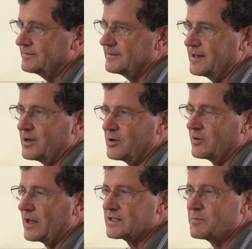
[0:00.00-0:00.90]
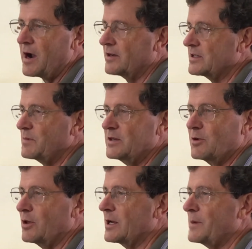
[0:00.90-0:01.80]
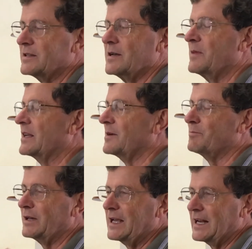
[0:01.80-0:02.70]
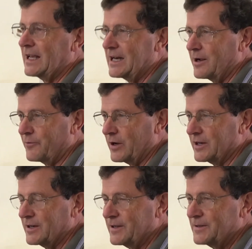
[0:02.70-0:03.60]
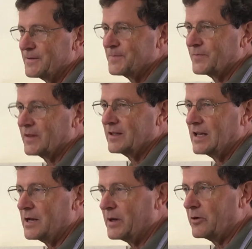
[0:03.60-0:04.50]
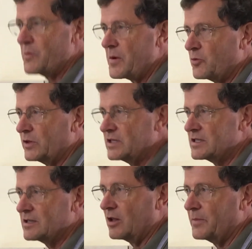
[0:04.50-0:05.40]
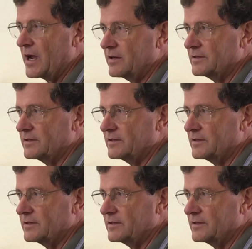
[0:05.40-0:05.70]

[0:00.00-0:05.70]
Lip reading: No, that smile just means you're thinking about something completely different. Anybody remember what this is all about?